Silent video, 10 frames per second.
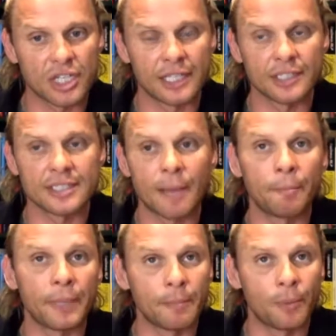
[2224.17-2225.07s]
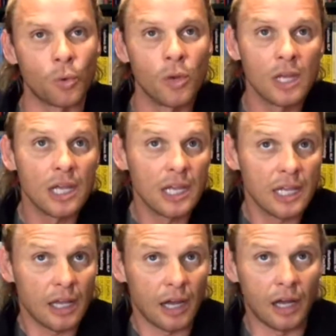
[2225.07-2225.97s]
in that some people
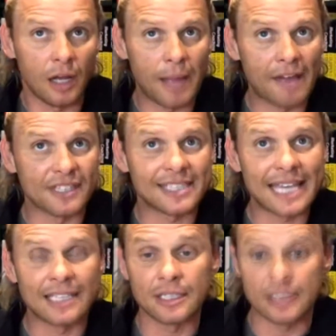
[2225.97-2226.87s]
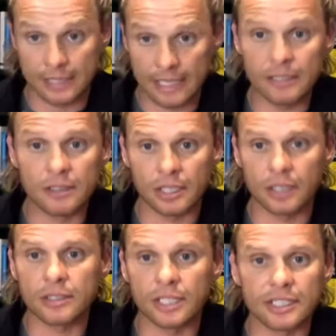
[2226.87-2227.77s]
have a tendency
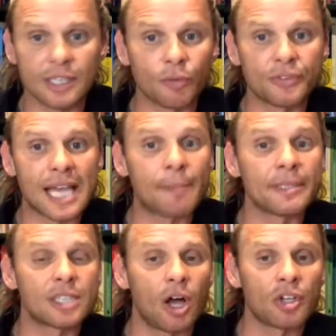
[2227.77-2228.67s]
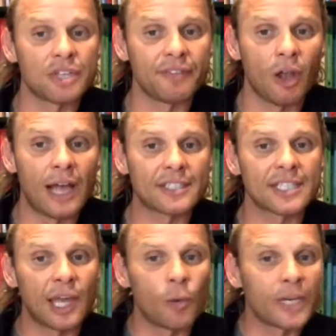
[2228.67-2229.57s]
to self-sabotage, if you like.
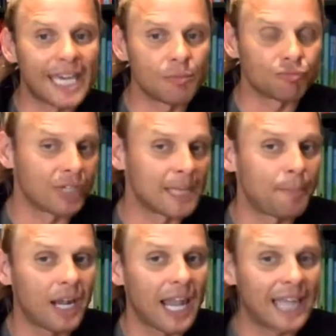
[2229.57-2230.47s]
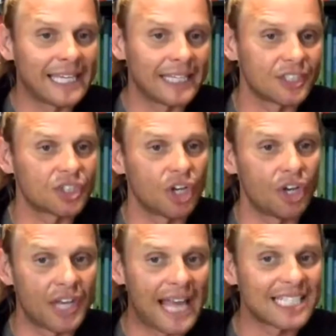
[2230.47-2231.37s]
So they'll keep replaying
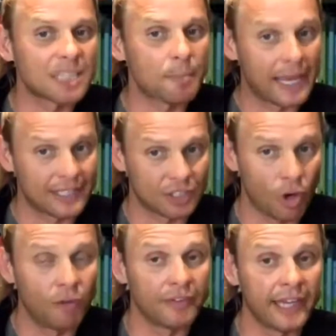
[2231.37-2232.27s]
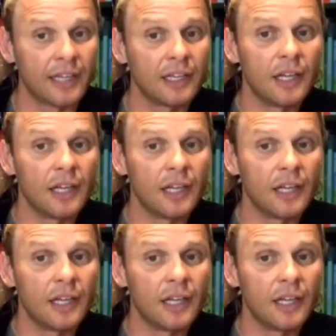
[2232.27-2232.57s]
certain aspects of it